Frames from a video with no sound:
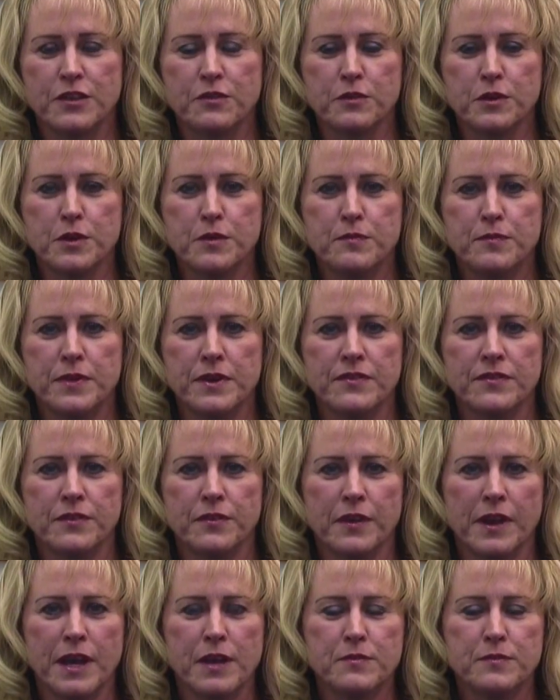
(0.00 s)
a group
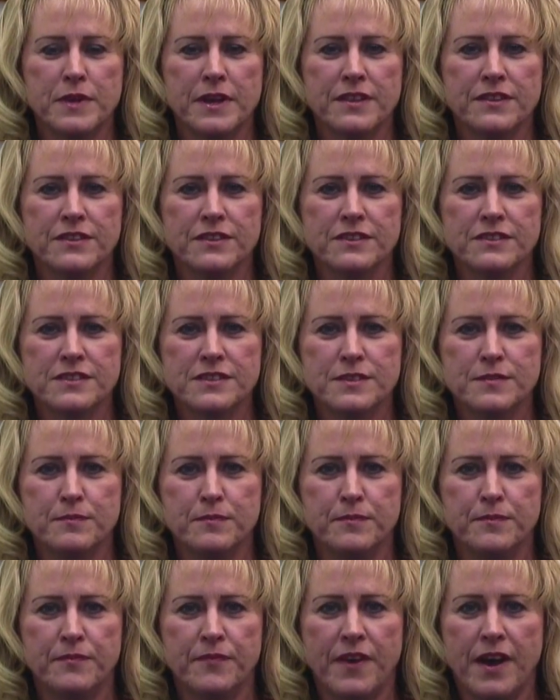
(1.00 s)
of grandmothers,
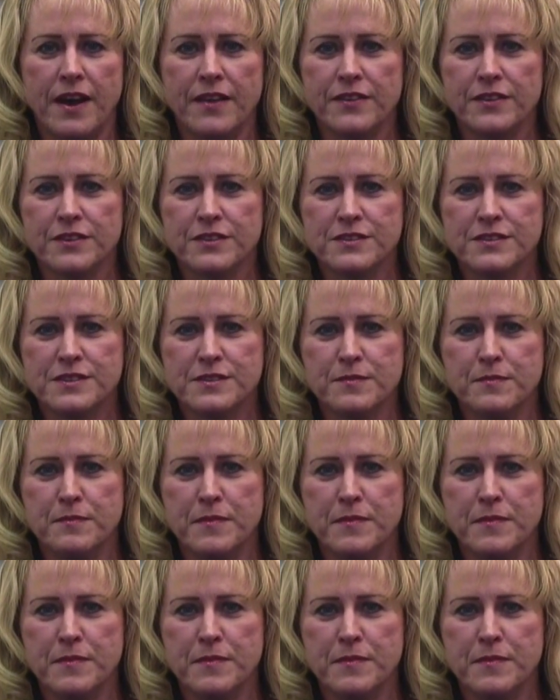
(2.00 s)
fathers,